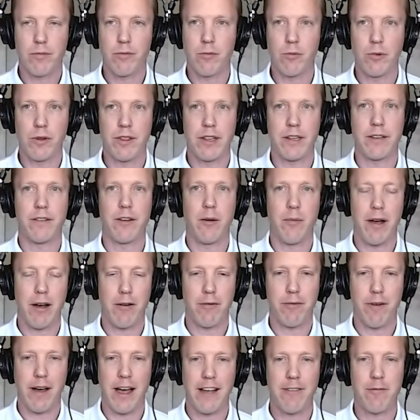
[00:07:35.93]
within
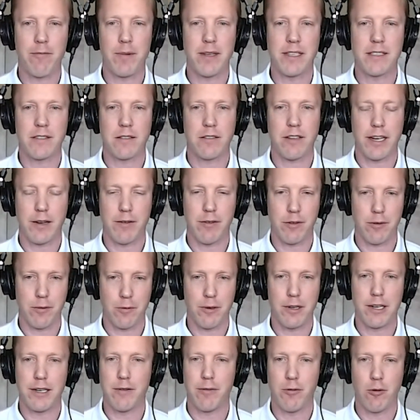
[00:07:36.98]
about 3
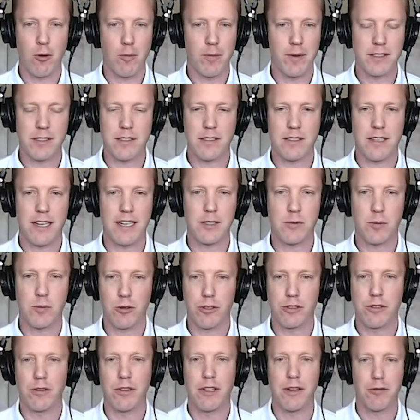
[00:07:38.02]
to 4 business days, we're
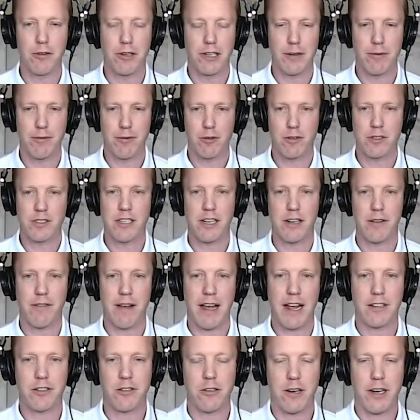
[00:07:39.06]
delivering a first set of
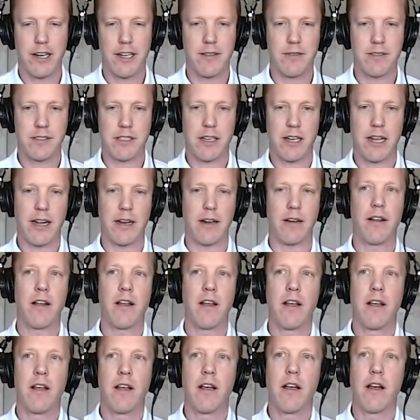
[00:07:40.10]
ad creatives, and
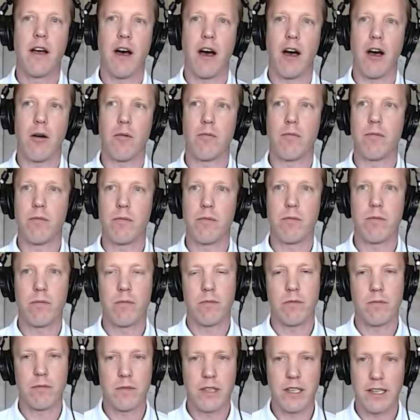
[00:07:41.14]

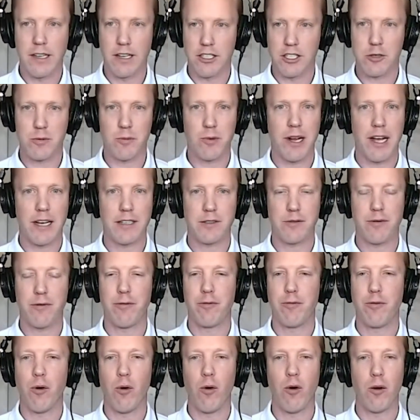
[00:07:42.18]
the customer has
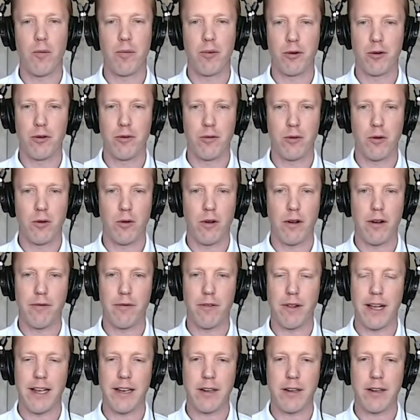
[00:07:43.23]
full approval of